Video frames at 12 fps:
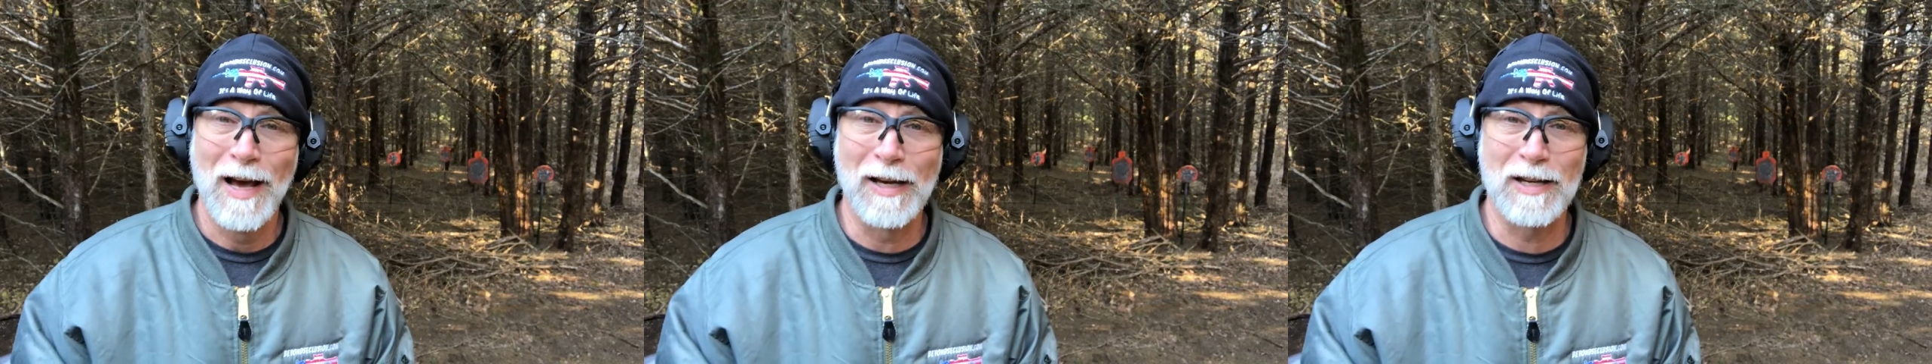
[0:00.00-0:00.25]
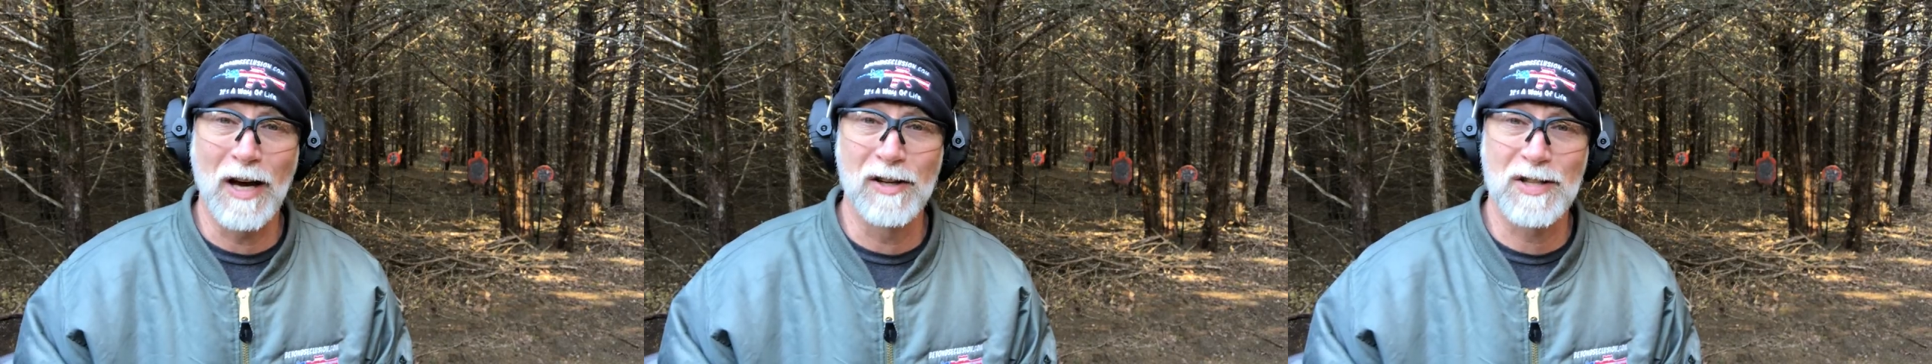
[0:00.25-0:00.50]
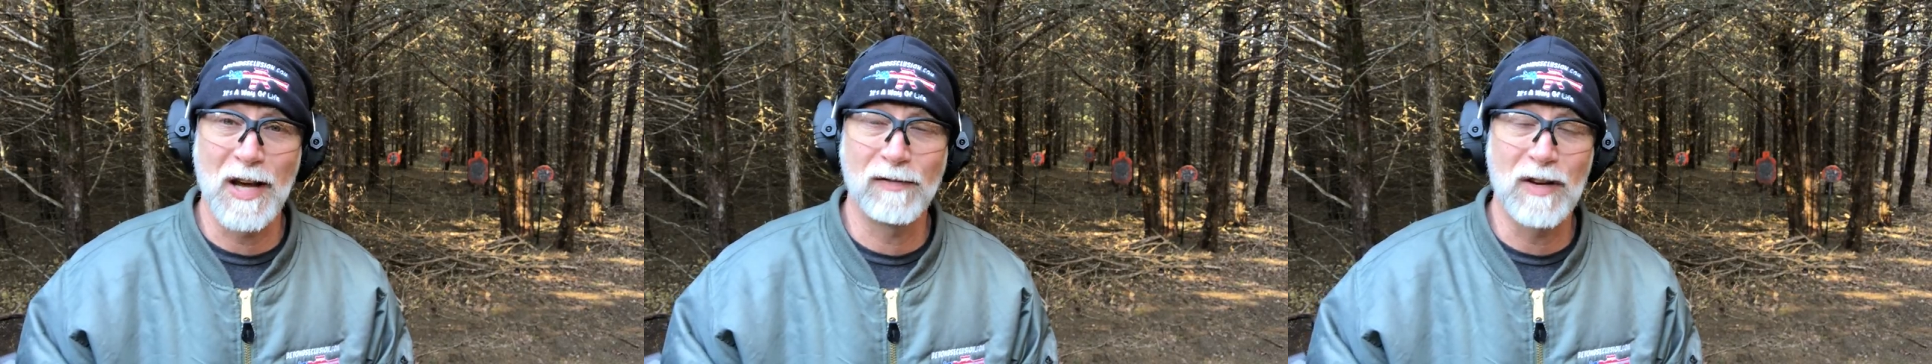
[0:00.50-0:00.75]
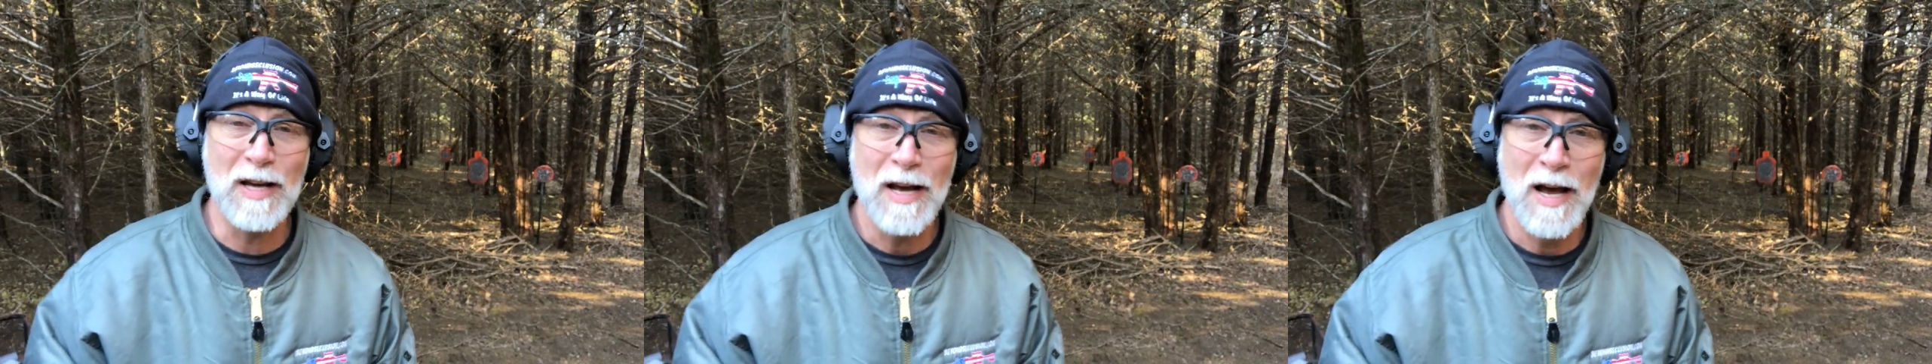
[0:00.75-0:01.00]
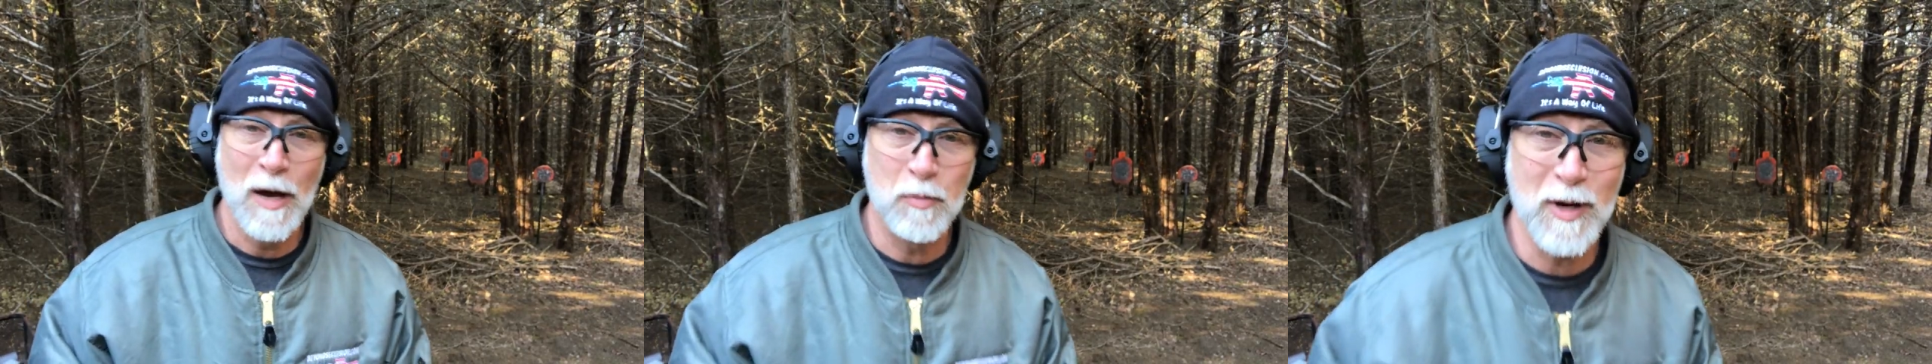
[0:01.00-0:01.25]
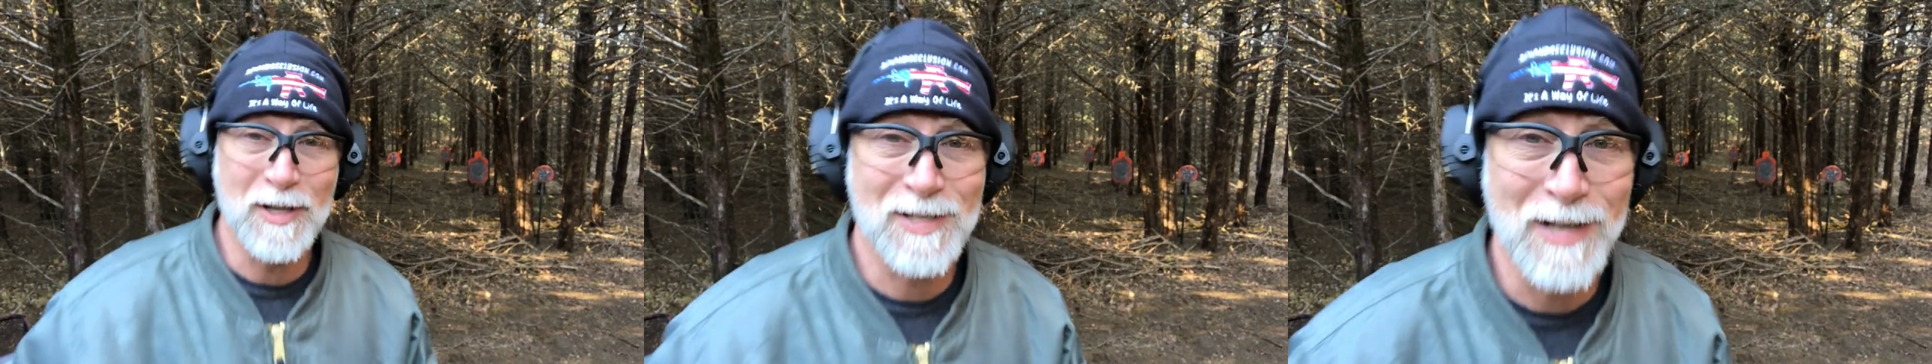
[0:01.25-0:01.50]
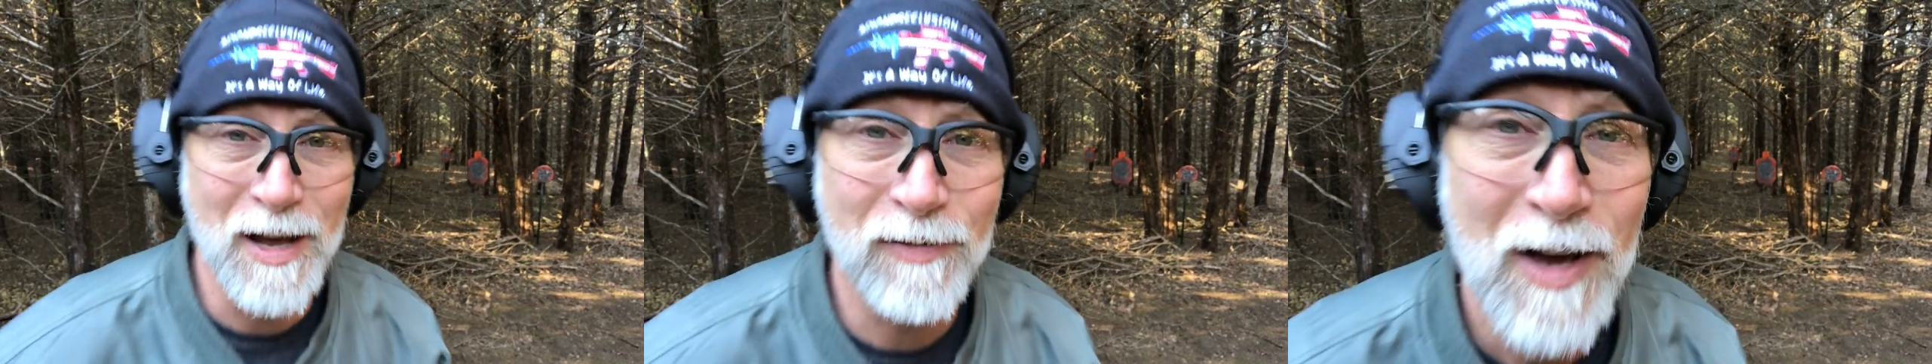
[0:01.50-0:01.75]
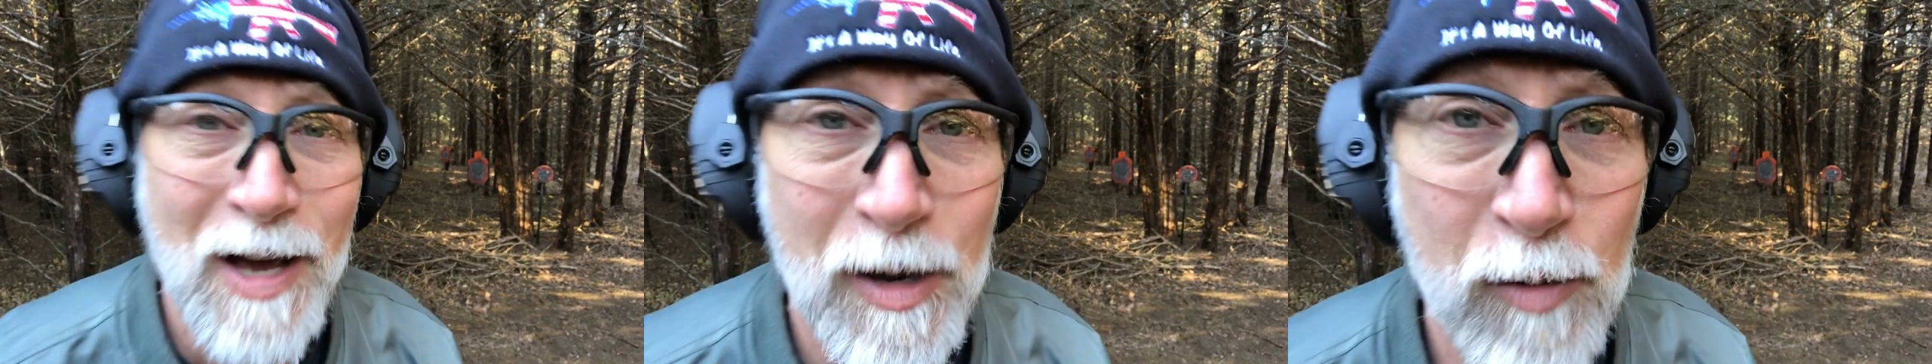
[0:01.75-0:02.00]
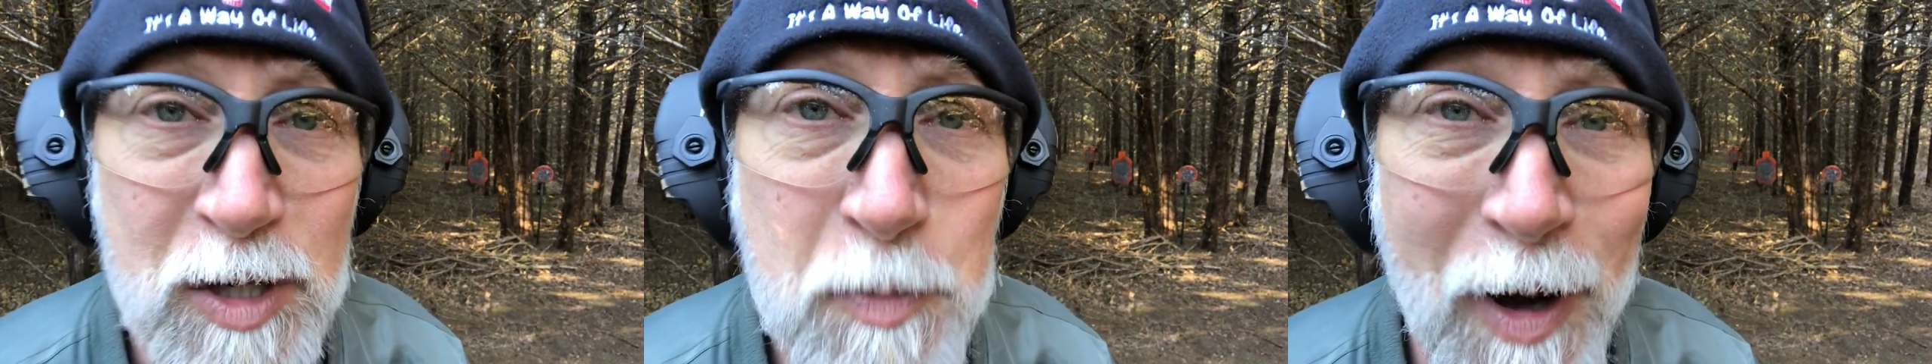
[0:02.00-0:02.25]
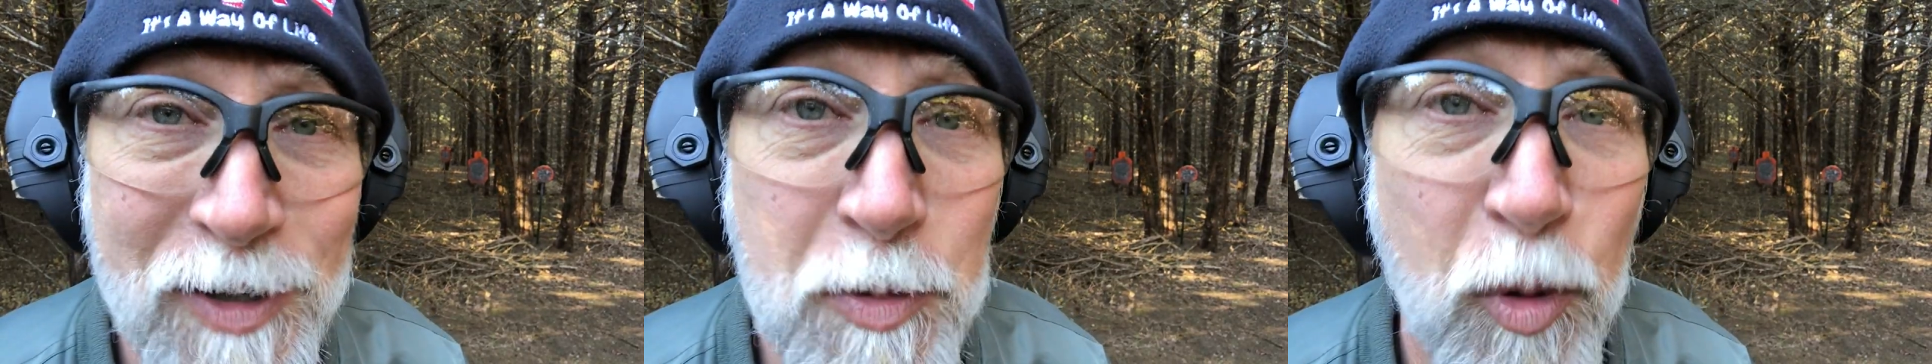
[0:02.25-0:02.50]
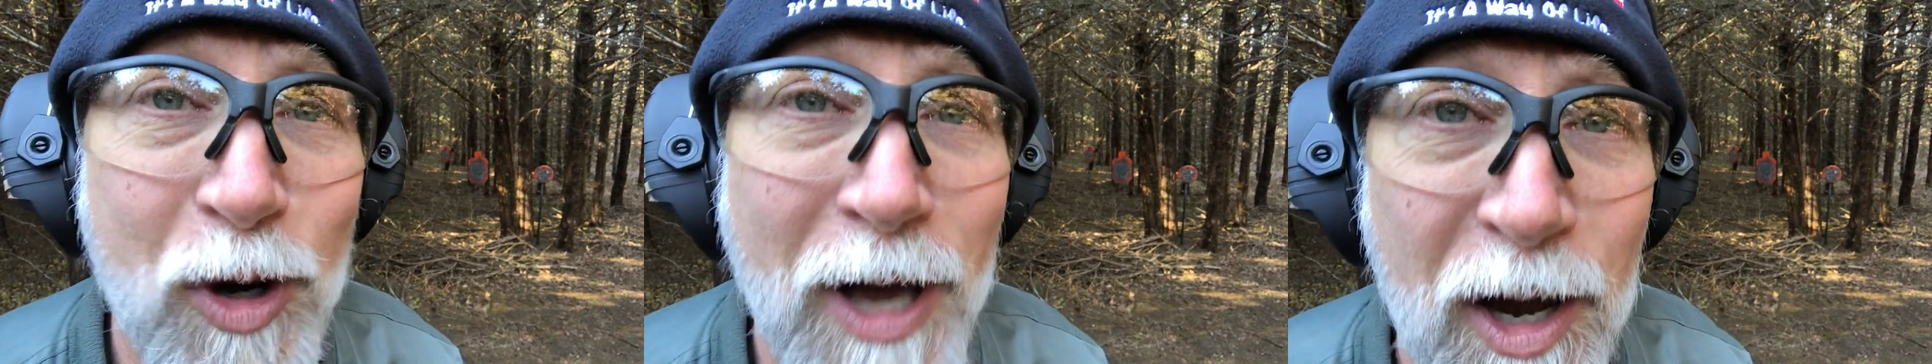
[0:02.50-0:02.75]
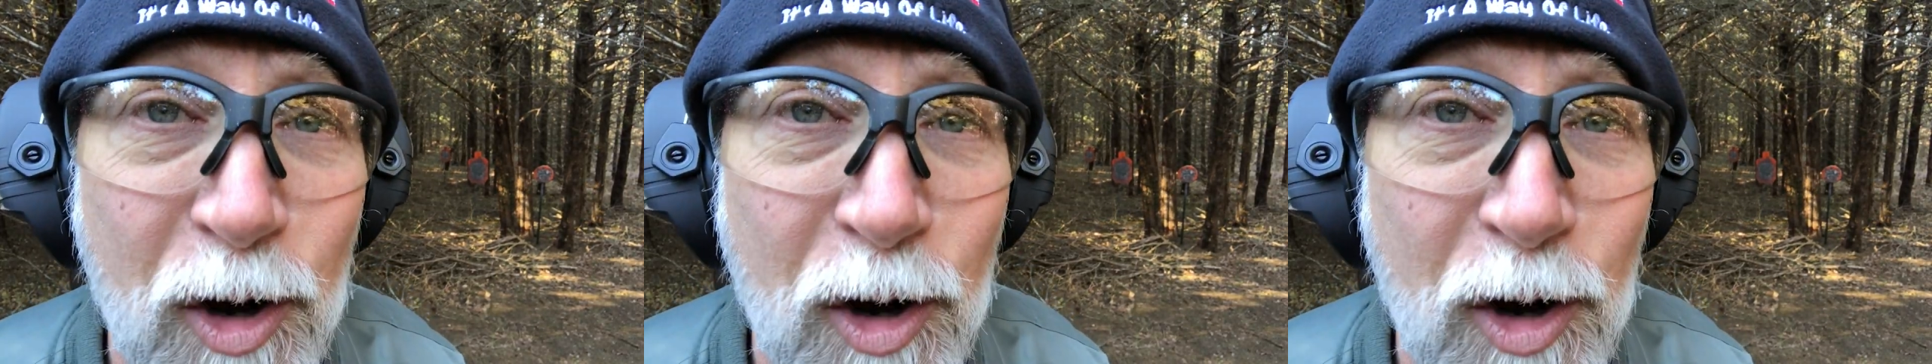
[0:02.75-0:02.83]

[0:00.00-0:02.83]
and gun safety and be a safe and responsible gun